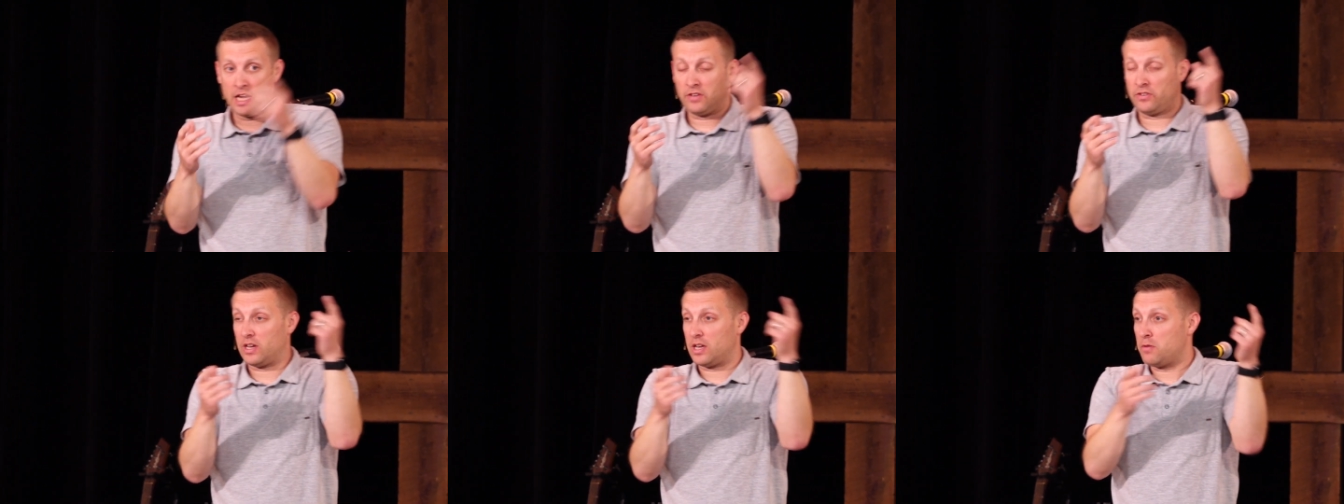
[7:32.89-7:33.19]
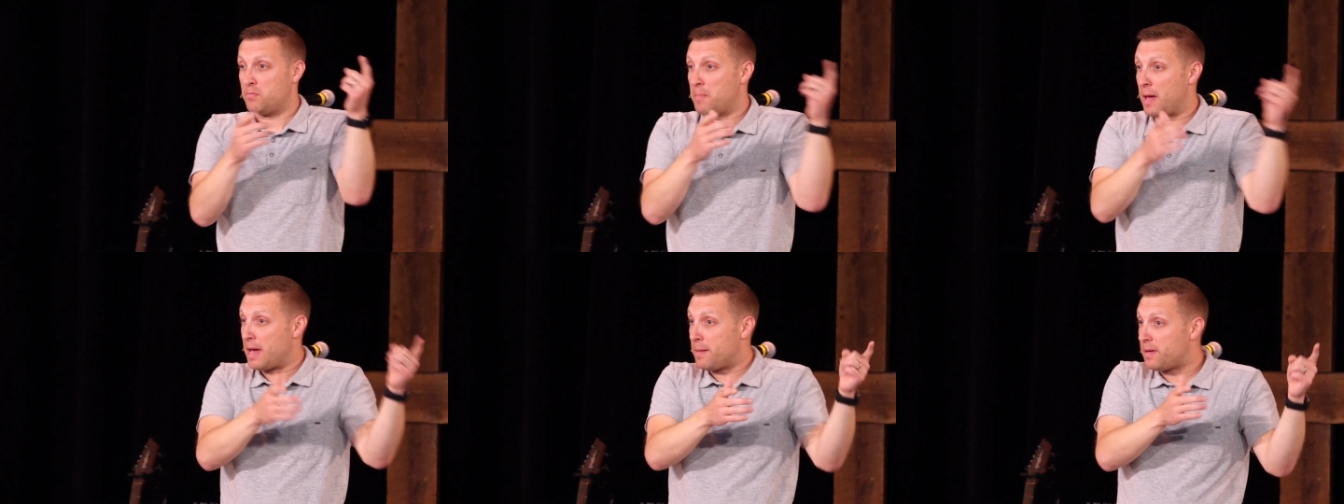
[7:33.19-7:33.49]
He's
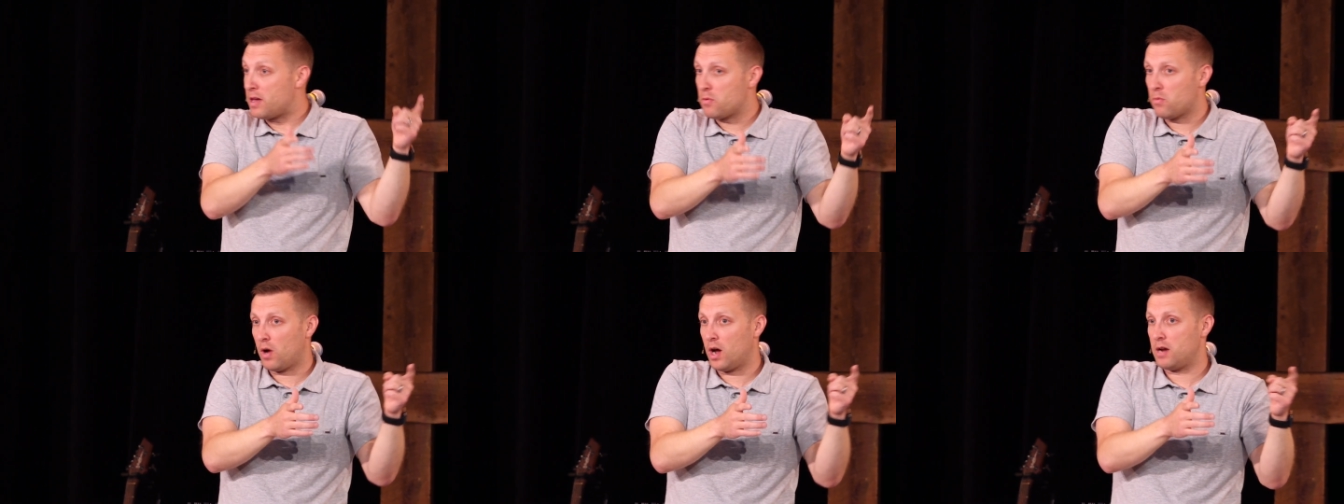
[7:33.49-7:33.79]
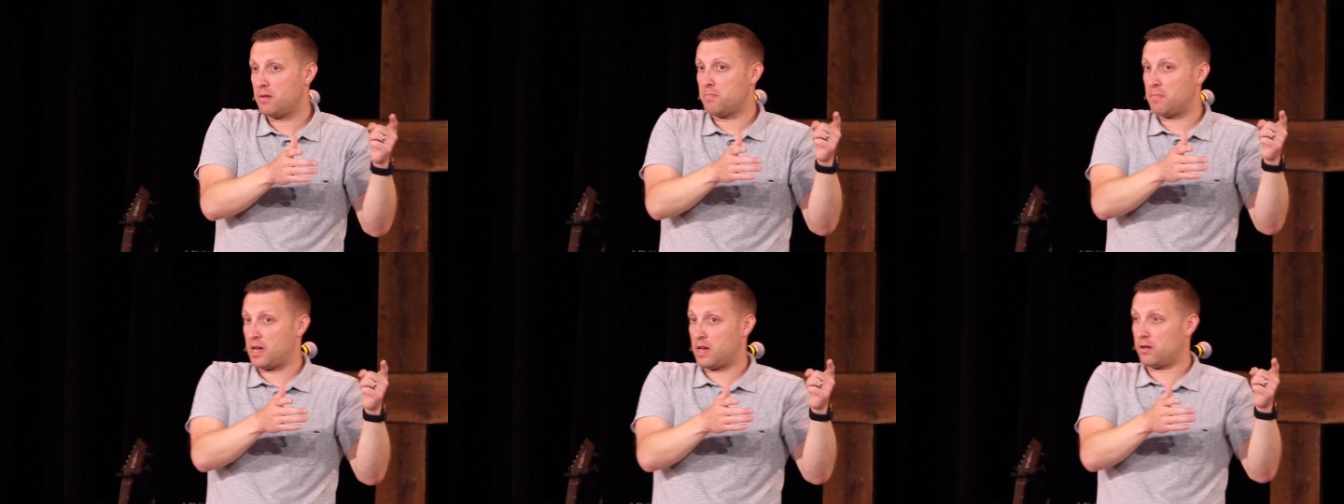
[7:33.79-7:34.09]
eaten maybe
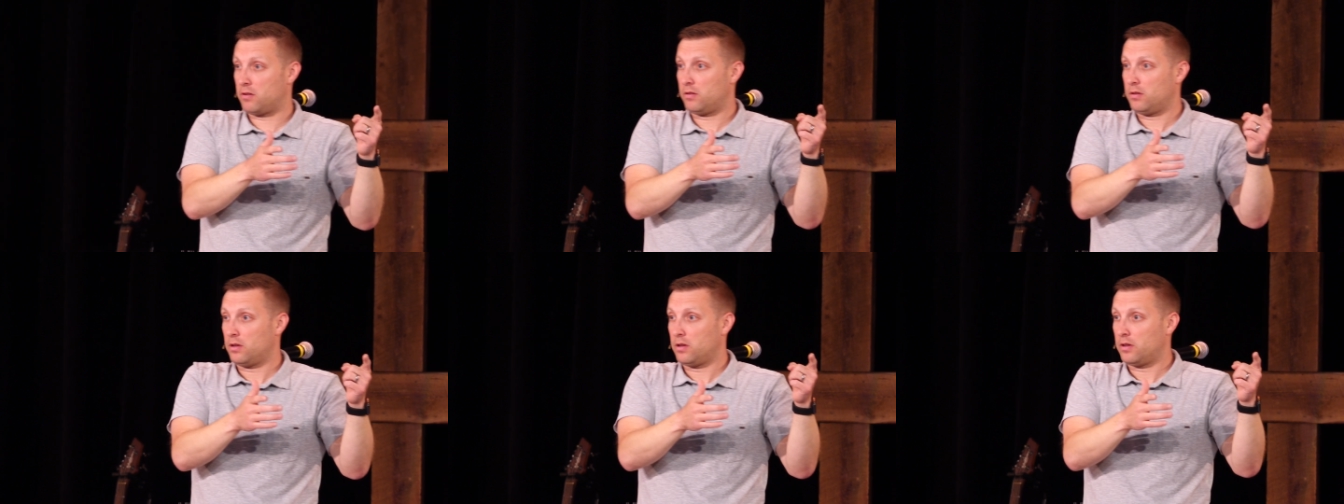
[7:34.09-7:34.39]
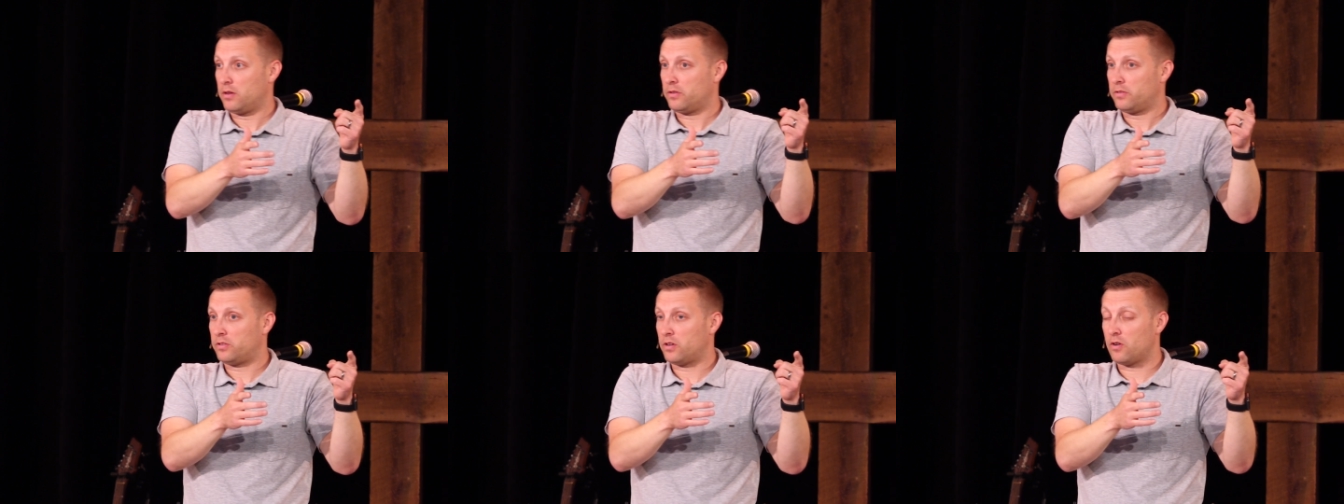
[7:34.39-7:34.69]
one meal
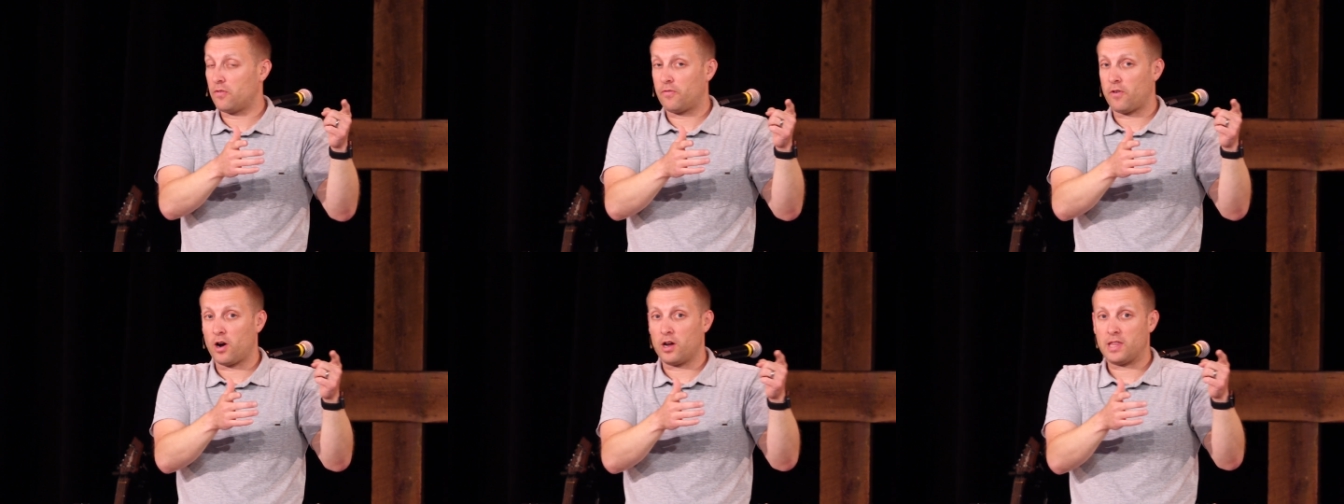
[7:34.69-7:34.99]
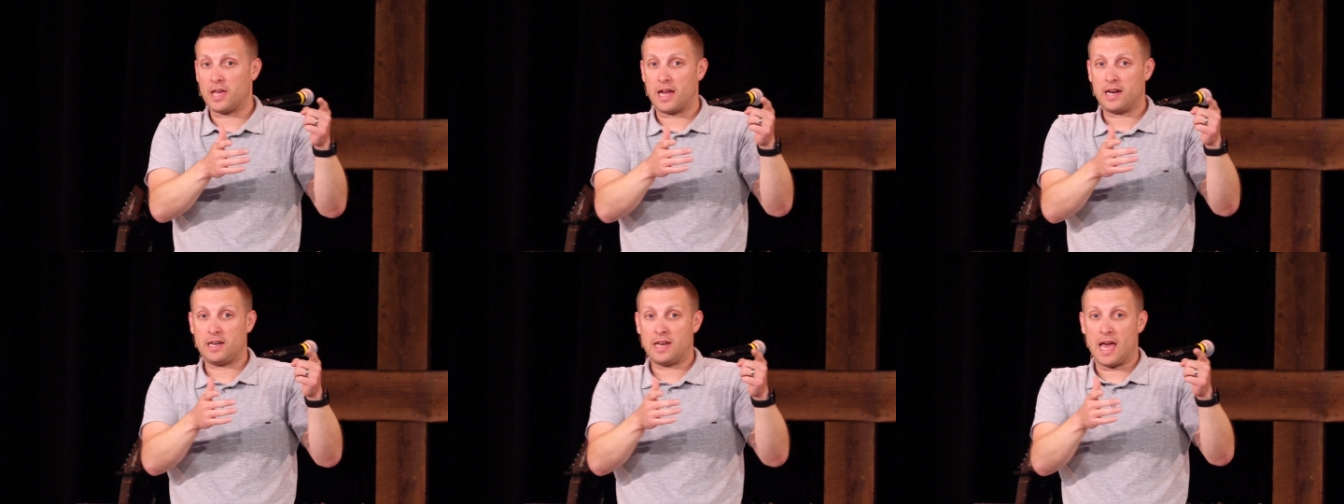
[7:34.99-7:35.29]
so
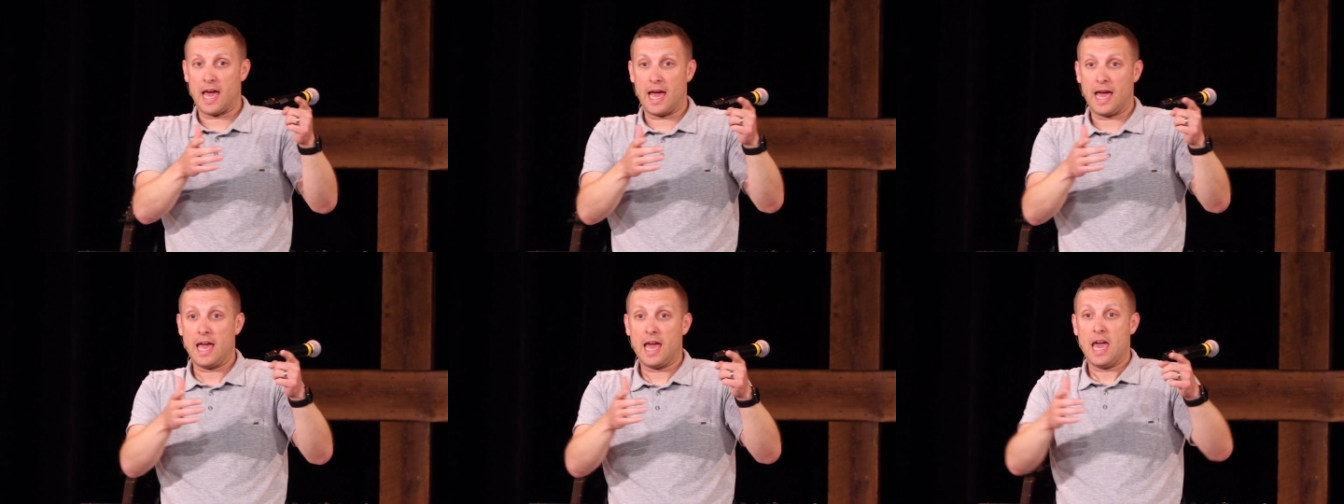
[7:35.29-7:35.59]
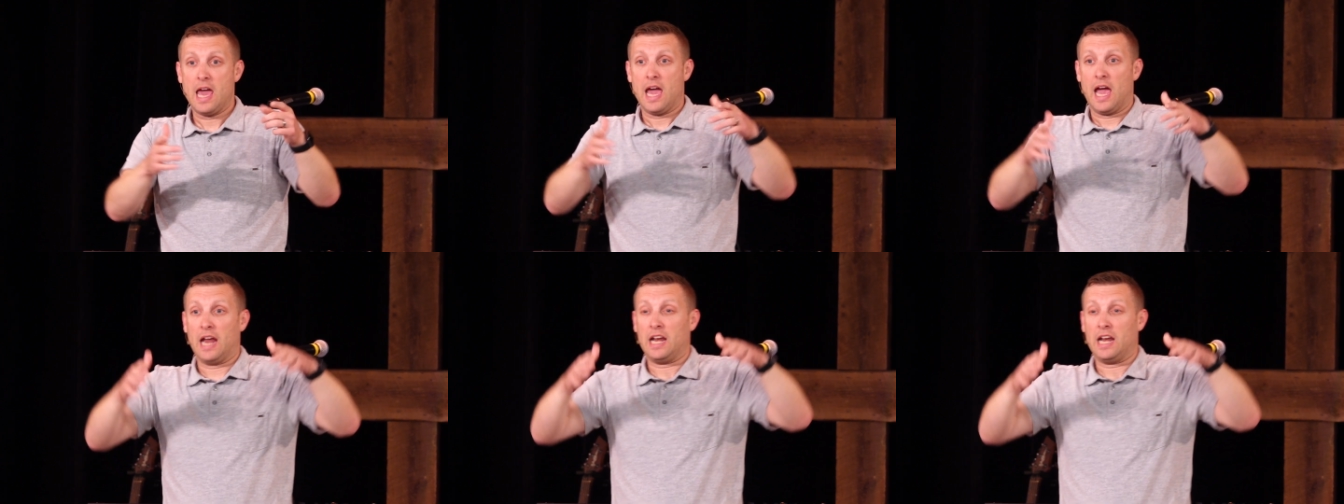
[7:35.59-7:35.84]
far that day,